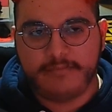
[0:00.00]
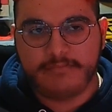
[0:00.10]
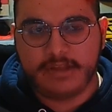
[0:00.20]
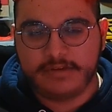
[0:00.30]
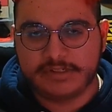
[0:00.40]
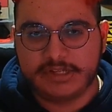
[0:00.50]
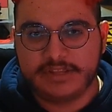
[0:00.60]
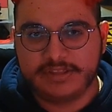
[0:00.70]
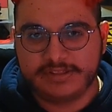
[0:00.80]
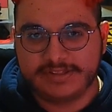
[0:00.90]
Obviously, I
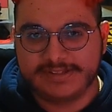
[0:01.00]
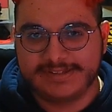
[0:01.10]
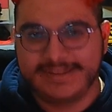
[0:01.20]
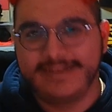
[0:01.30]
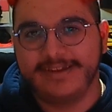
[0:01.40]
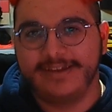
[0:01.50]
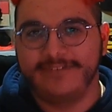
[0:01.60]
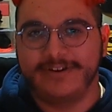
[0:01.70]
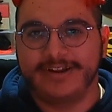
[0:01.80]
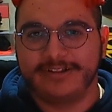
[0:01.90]
think this is a
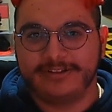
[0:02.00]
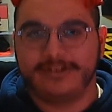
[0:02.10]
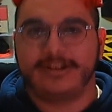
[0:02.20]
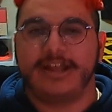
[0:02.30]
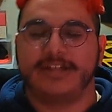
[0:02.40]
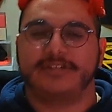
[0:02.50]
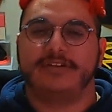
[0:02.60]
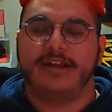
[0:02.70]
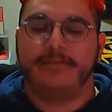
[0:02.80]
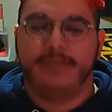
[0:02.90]
very clear cash
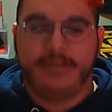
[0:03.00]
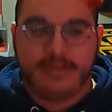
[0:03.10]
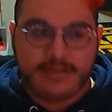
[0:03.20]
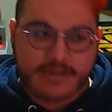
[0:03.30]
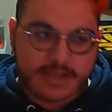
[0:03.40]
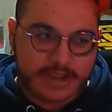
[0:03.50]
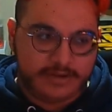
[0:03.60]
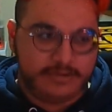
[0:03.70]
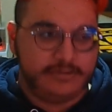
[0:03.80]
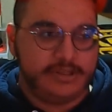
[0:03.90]
grab. I
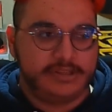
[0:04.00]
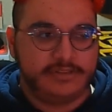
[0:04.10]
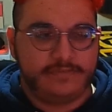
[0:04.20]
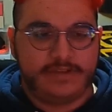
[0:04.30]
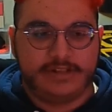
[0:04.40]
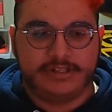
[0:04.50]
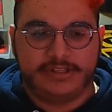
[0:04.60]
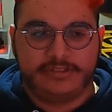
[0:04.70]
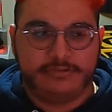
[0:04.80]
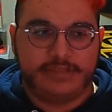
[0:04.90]
don't like the fact that they
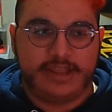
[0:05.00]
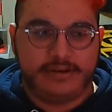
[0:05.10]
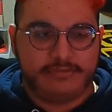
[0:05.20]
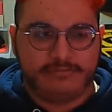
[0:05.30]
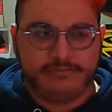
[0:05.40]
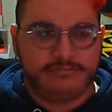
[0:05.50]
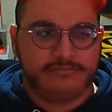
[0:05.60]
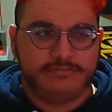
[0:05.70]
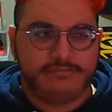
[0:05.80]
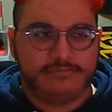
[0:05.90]
threw that.
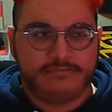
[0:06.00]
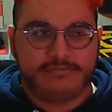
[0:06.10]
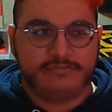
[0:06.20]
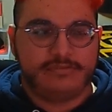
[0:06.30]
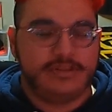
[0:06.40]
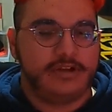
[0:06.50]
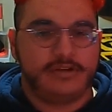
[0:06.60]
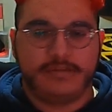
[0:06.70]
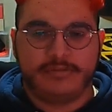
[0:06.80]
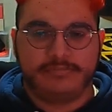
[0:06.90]
No,
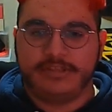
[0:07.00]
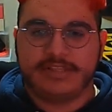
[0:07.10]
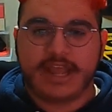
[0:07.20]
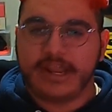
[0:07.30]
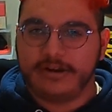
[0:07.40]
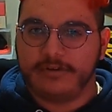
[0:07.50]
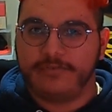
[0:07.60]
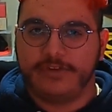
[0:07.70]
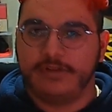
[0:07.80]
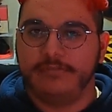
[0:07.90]
I mean, the entire
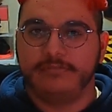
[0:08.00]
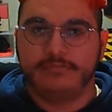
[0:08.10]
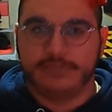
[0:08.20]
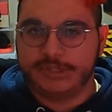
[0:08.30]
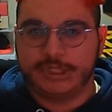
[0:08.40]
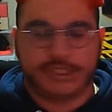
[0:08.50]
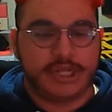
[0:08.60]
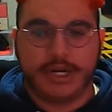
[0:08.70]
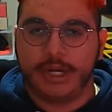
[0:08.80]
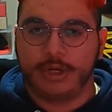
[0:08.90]
film was just a
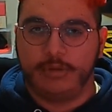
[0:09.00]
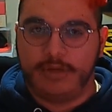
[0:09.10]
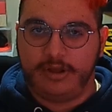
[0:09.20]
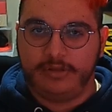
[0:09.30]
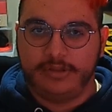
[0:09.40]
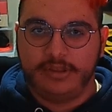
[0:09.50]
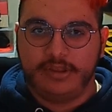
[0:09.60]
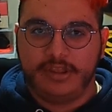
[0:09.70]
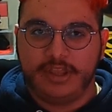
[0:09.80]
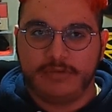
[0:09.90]
knuckleball.
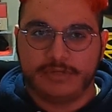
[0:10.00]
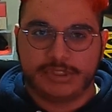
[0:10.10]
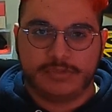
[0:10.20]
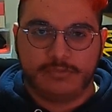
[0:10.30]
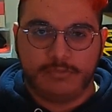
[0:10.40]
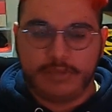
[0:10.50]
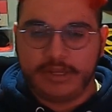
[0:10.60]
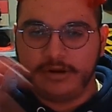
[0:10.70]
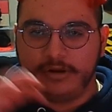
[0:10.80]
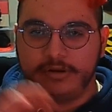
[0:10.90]
It was
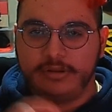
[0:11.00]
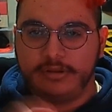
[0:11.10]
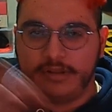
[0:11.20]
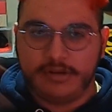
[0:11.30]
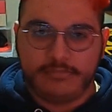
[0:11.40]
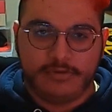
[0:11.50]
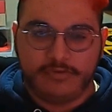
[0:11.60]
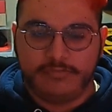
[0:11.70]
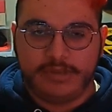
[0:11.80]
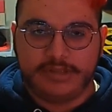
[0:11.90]
weird in
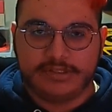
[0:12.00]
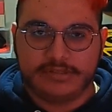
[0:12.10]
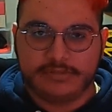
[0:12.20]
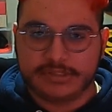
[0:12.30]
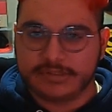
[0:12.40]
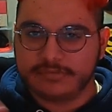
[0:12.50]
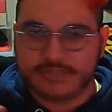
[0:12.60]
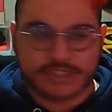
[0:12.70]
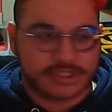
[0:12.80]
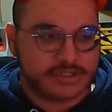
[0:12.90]
movement. It was
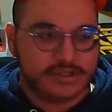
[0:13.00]
just,